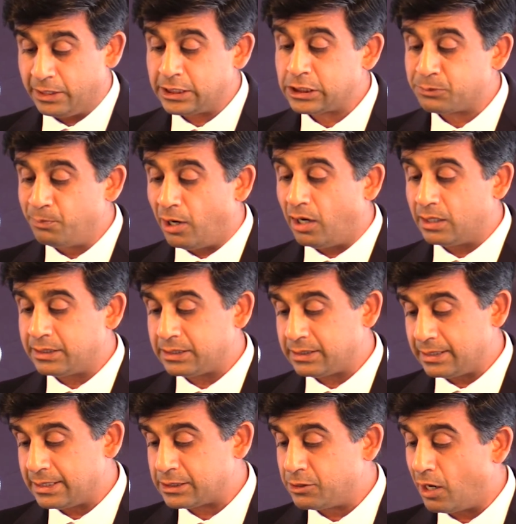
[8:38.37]
But
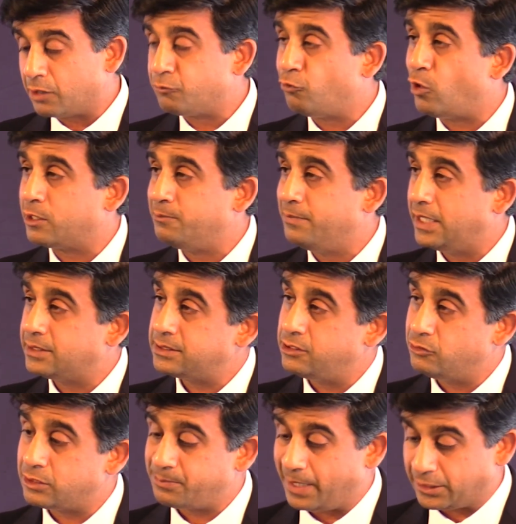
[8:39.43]
smarts is not what
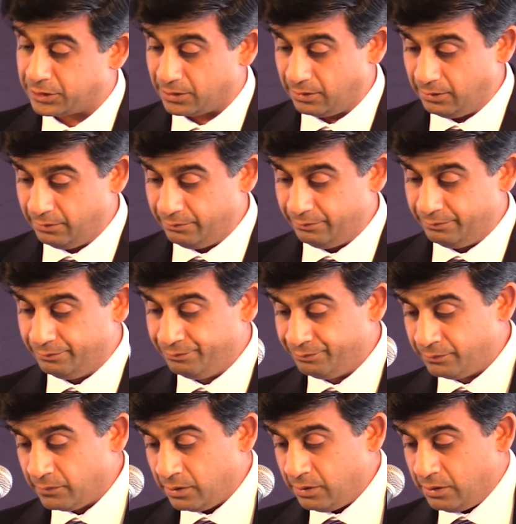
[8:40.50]
makes you special.
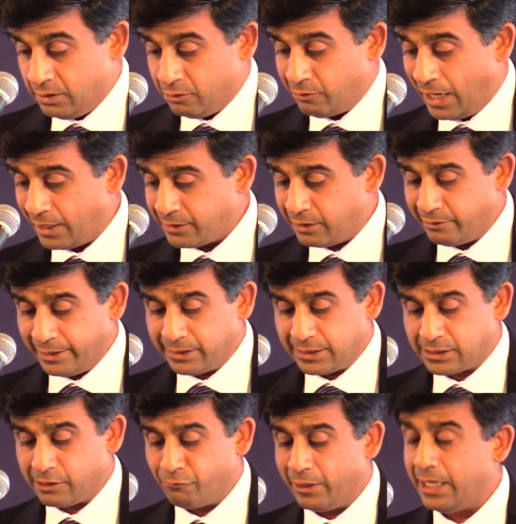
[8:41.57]
Rather,
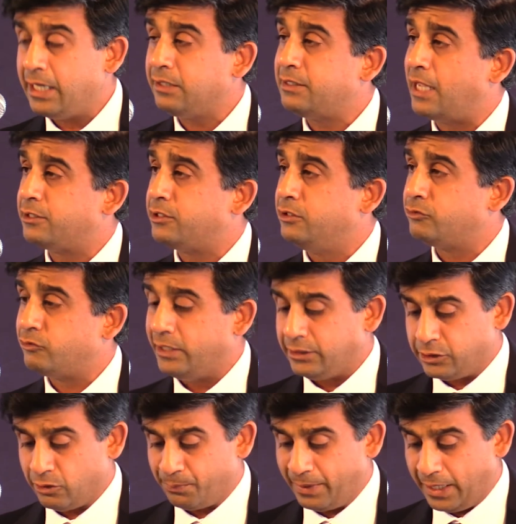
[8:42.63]
it is the way that you
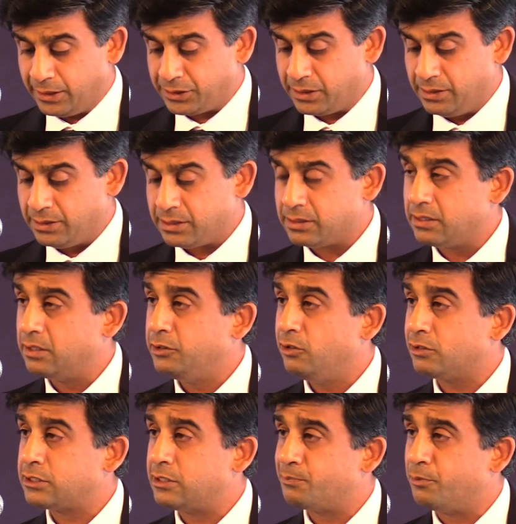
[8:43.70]
treat your patients,
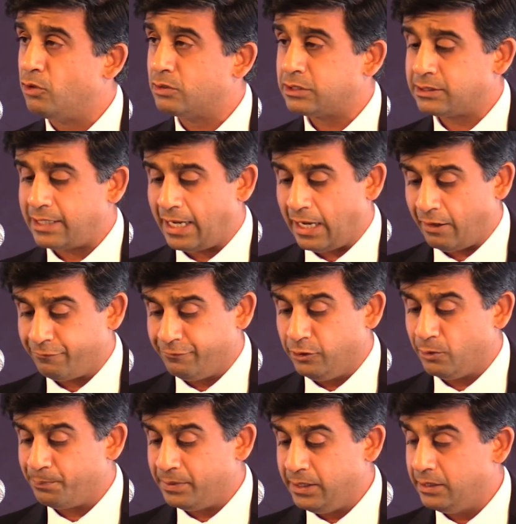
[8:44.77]
your support
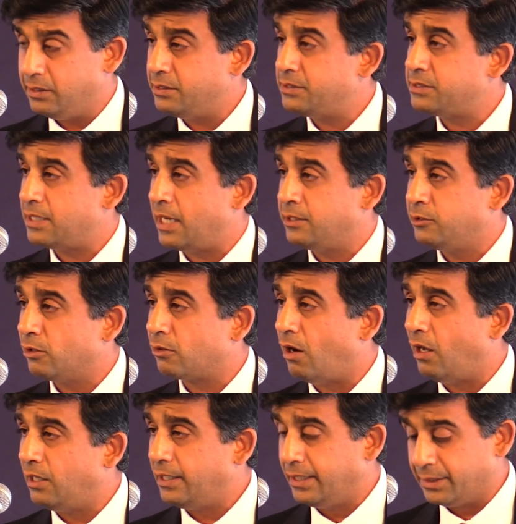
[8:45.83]
staff, your peers, and your
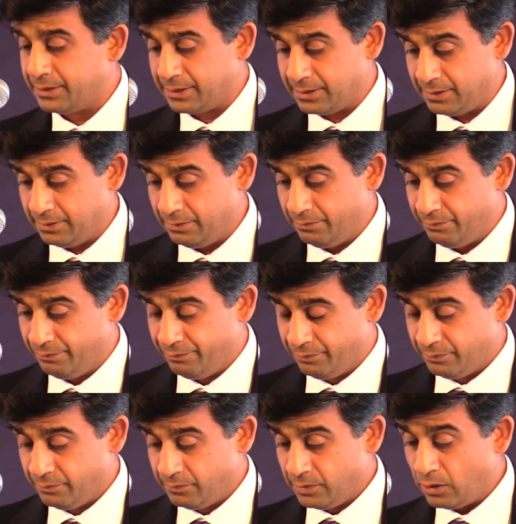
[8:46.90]
colleagues,
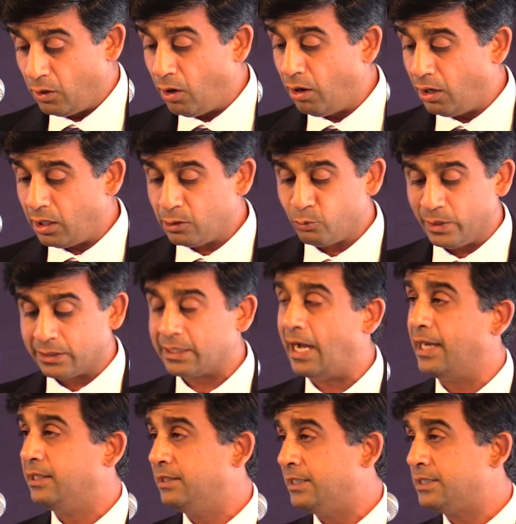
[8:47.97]
all with
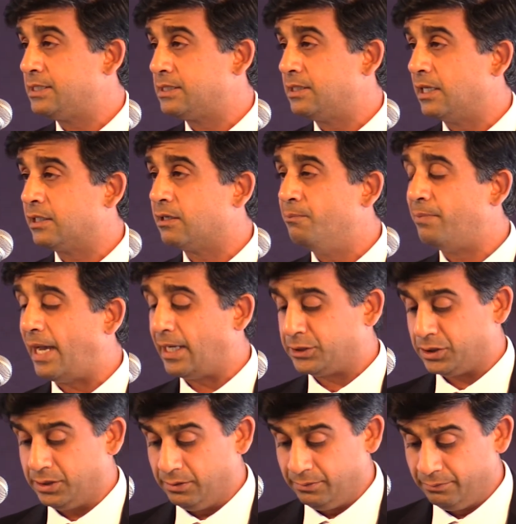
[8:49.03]
kindness and
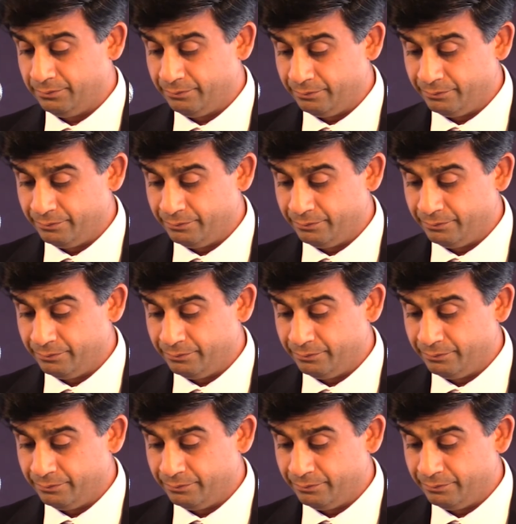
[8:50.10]
compassion.